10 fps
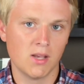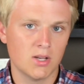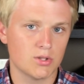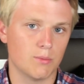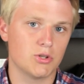
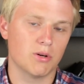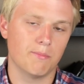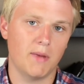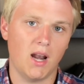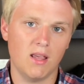So I'm sure
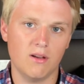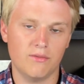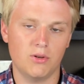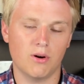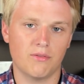many
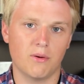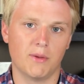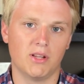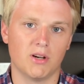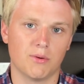of you are
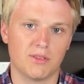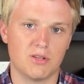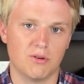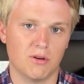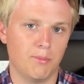familiar with the
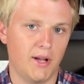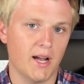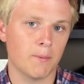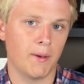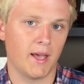Tudor
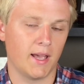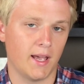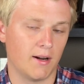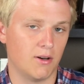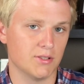Black Bay
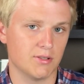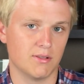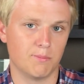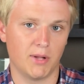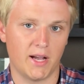and also
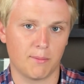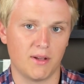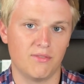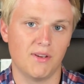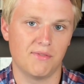the Black
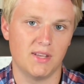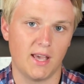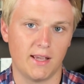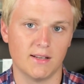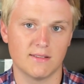Bay
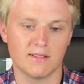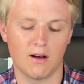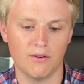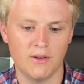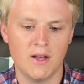58
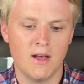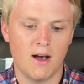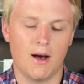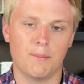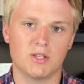itself.
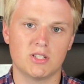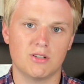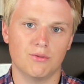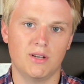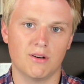But just
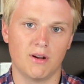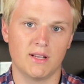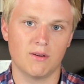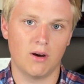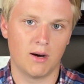to
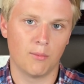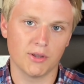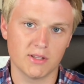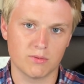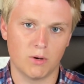reiterate
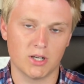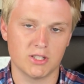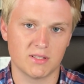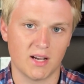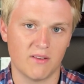what this watch
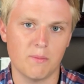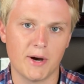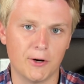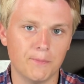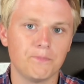is kind of
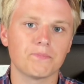about.